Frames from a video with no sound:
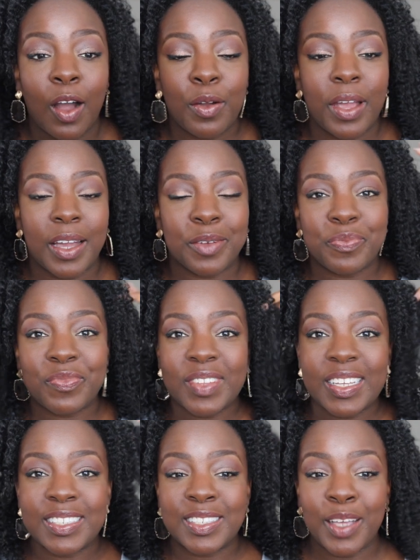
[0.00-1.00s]
Okay,
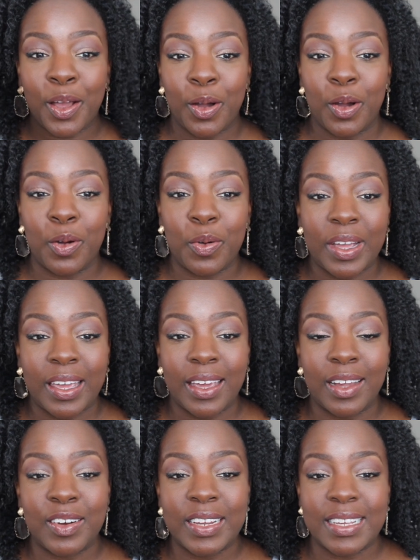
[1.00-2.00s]
so here
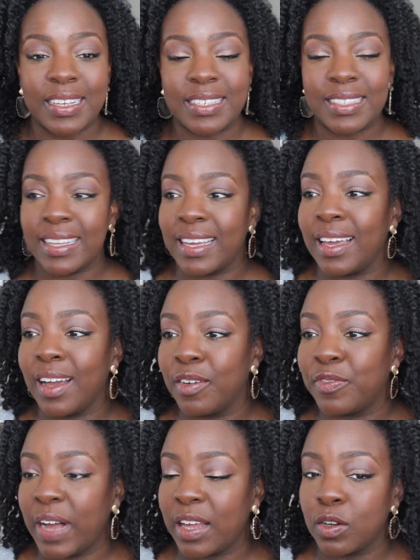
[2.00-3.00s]
is the
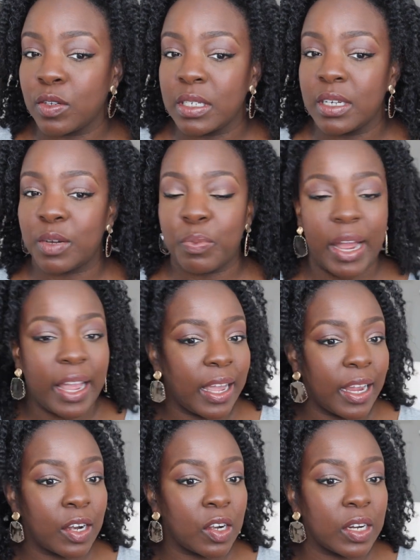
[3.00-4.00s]
final look. My
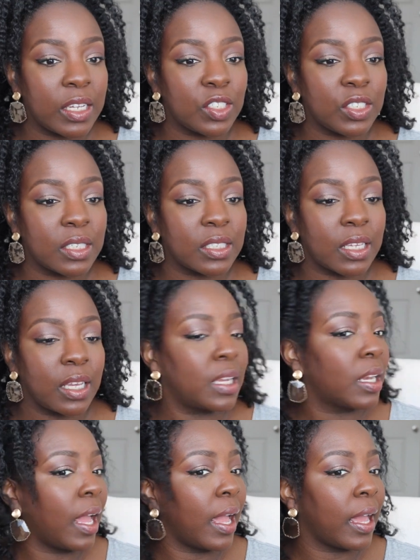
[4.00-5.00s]
hair is just in
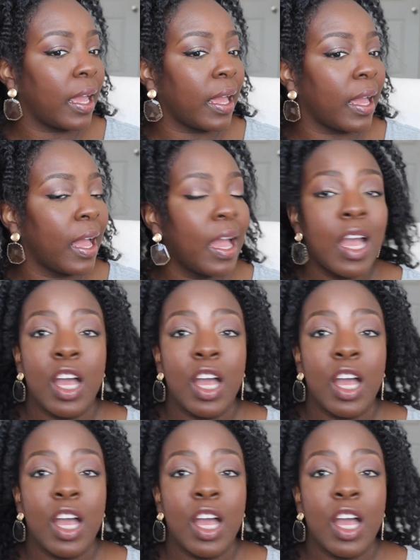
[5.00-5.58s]
a